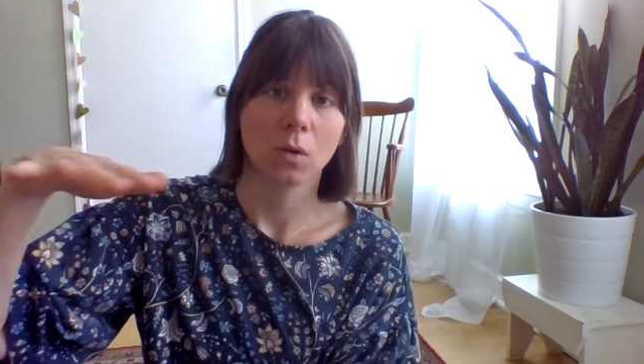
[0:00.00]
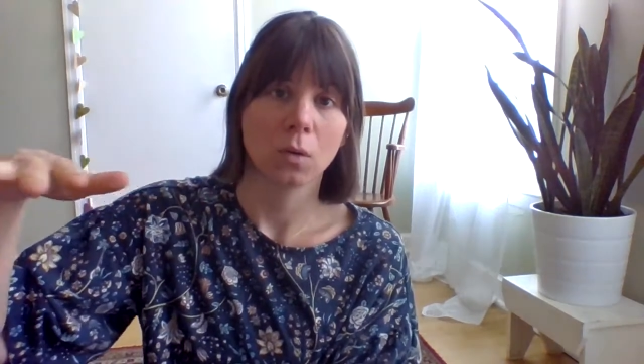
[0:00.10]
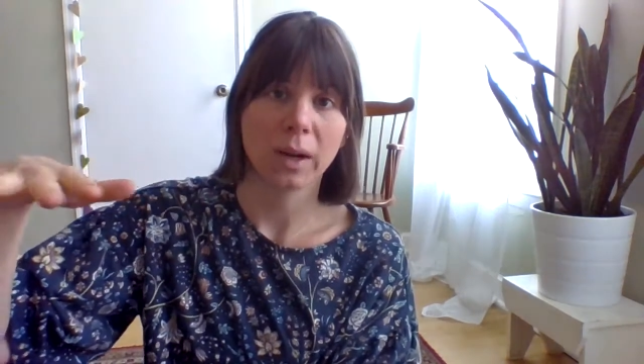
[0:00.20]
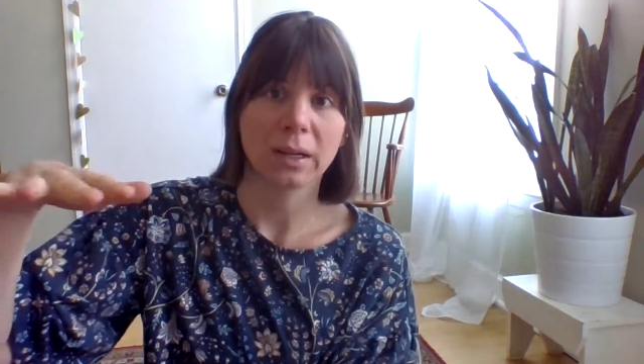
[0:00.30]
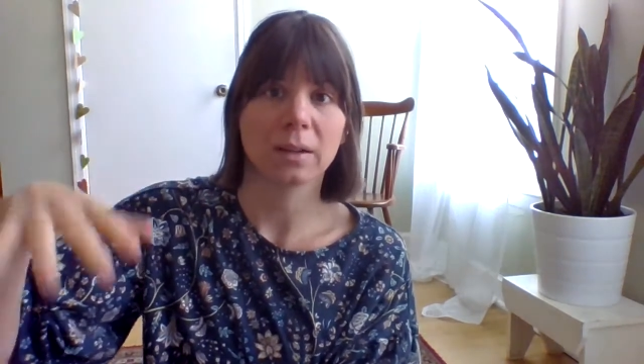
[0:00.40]

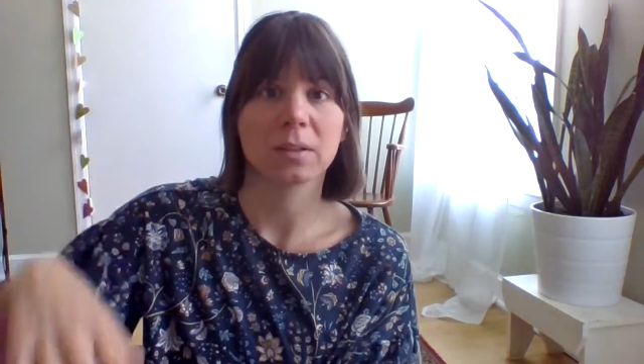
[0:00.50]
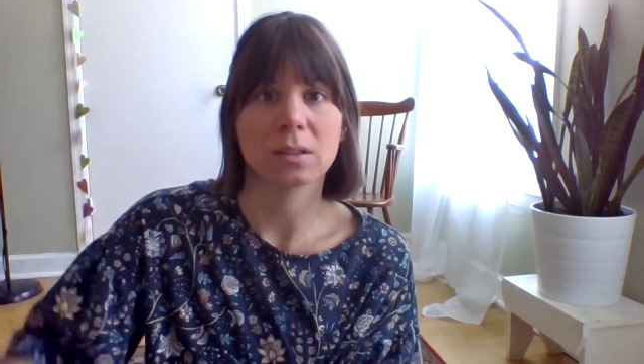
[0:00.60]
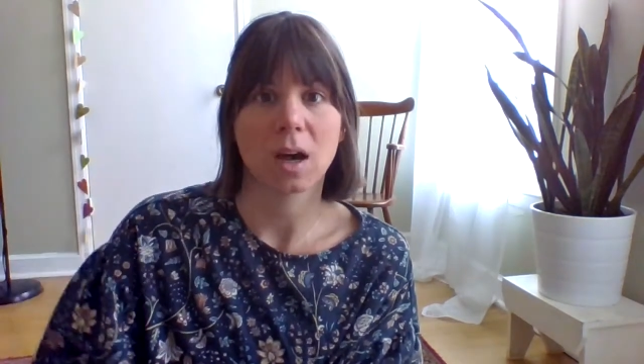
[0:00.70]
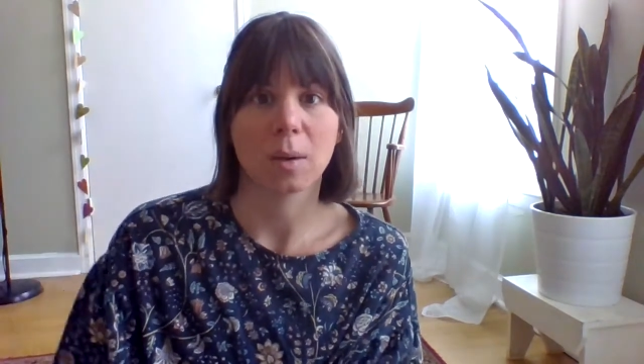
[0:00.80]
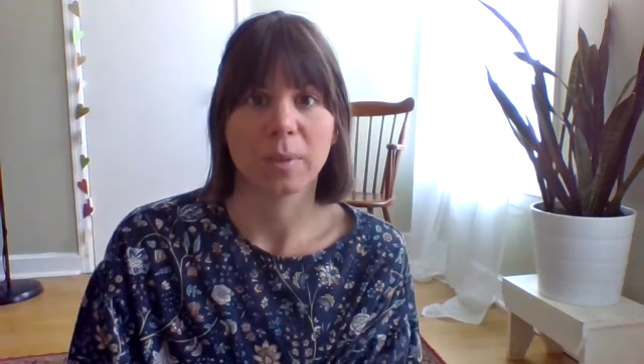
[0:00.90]
right in the
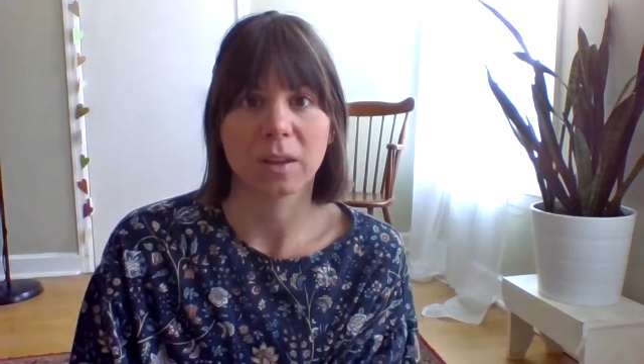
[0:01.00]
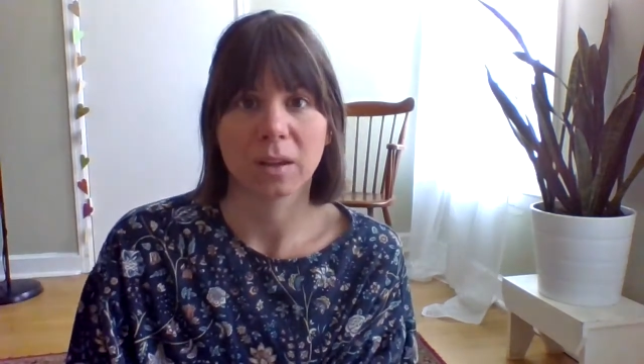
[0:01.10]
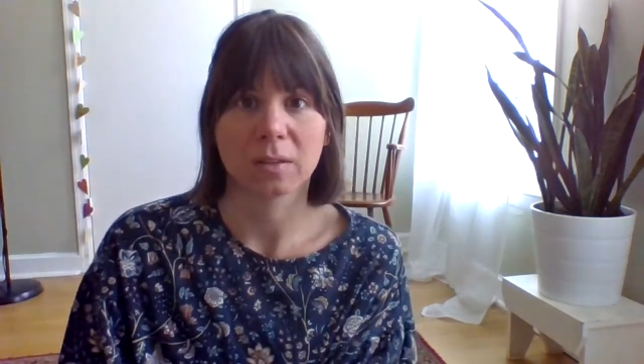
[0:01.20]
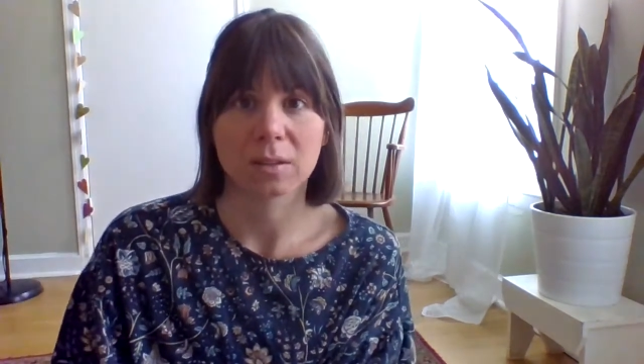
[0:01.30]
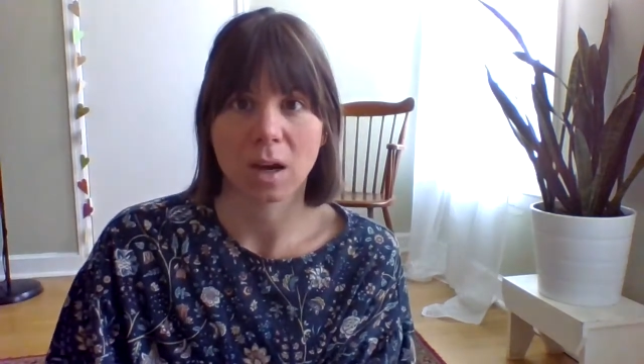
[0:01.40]
top. They
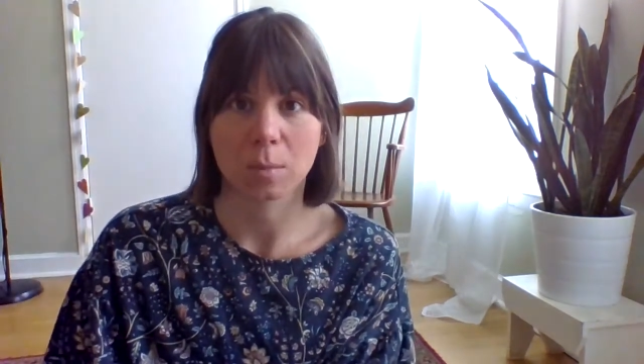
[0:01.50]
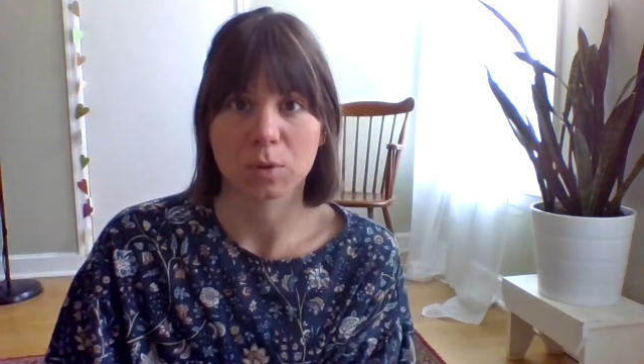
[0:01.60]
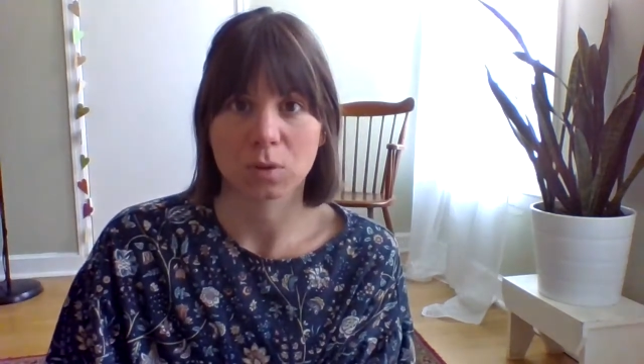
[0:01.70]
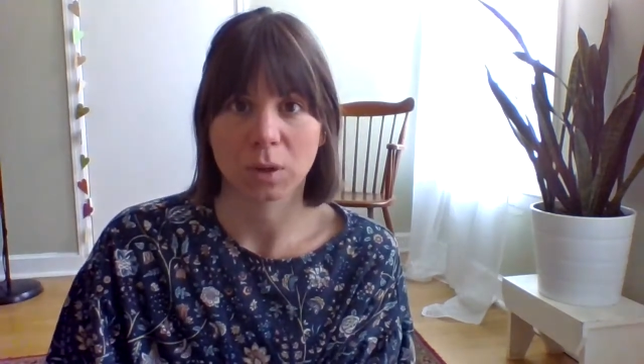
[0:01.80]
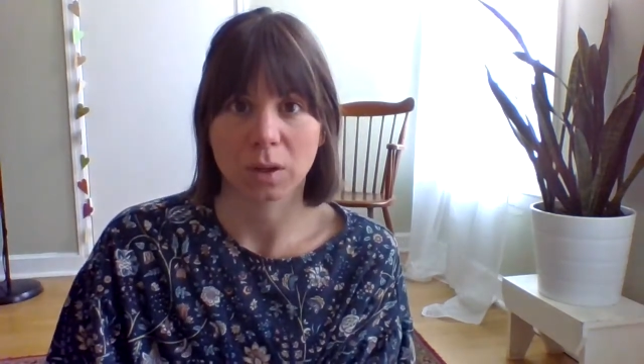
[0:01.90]
like the top
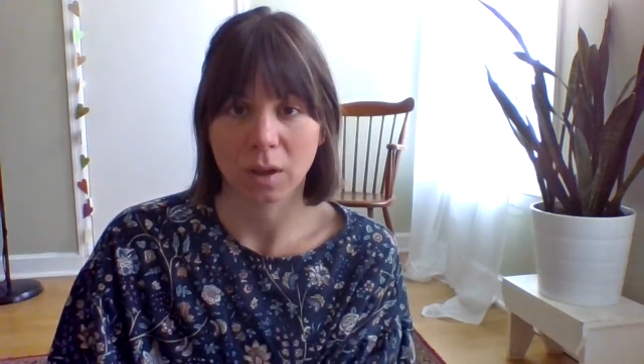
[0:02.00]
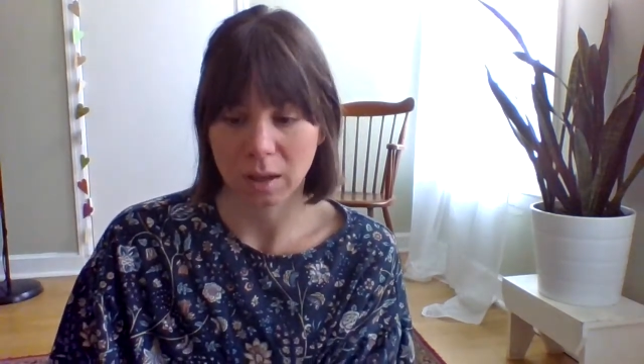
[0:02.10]
soil.